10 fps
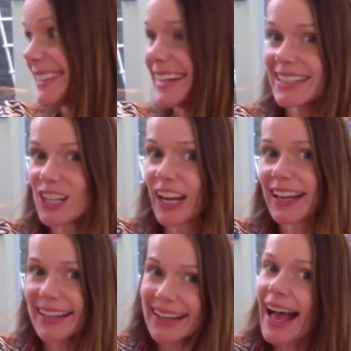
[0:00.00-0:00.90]

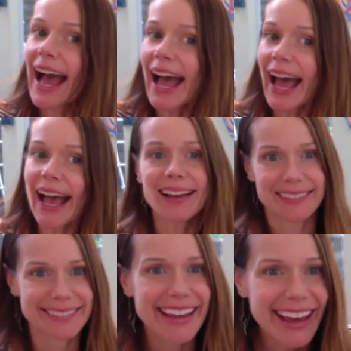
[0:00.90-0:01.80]
Teaching. Ah.
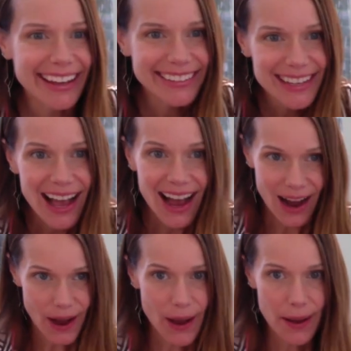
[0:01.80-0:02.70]
Okay.
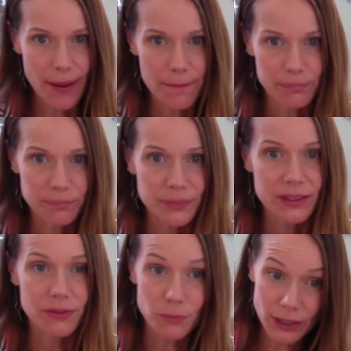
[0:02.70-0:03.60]
Um,
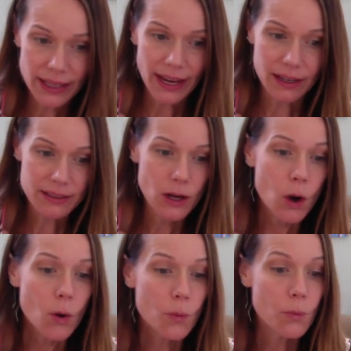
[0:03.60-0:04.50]
relate.
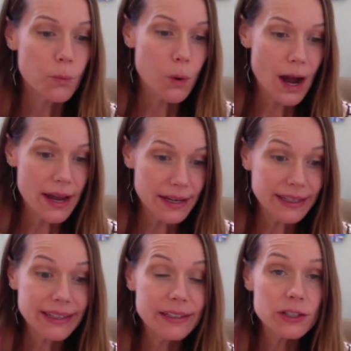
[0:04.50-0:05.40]
What
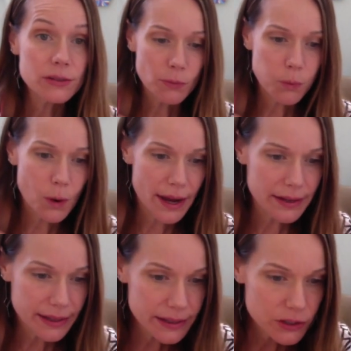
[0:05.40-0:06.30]
in
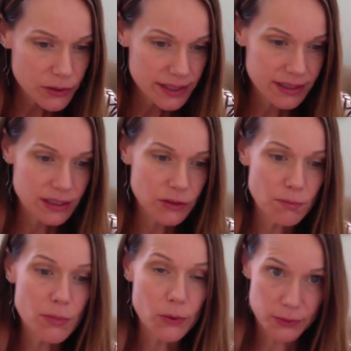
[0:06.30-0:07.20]
what interests you
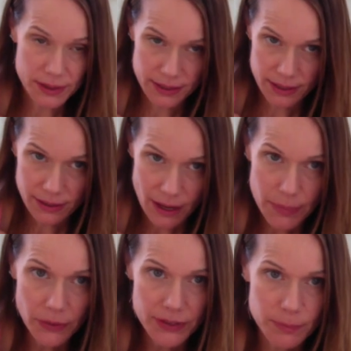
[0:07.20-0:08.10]
most
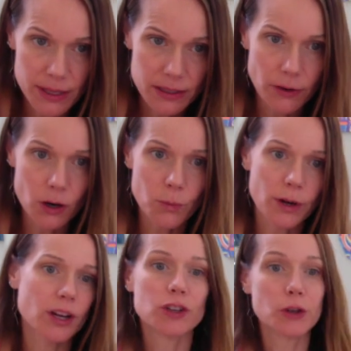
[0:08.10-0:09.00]
about this piece of
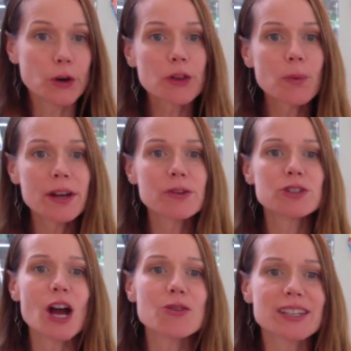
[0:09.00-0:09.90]
artwork? You're the one who
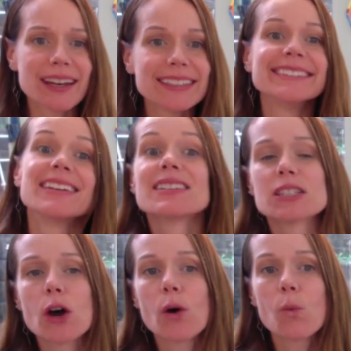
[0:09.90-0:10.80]
chose it.
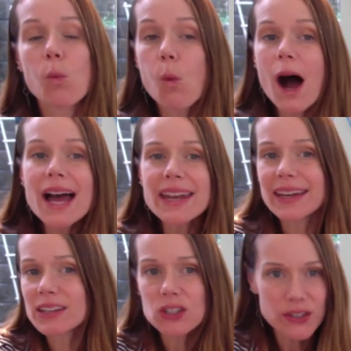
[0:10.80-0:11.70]
So, what
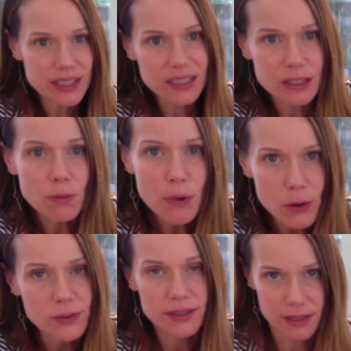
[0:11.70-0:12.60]
interests you
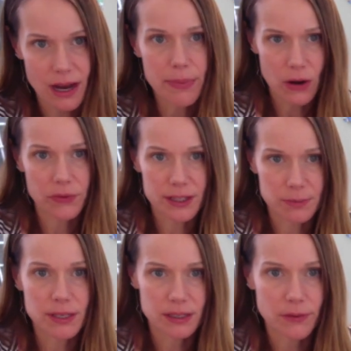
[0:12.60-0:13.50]
most about this
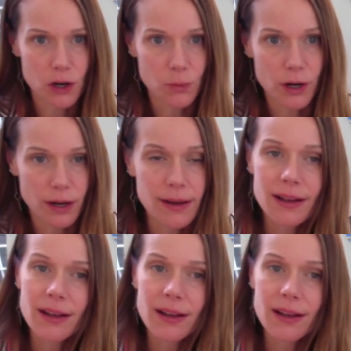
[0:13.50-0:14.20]
piece of artwork?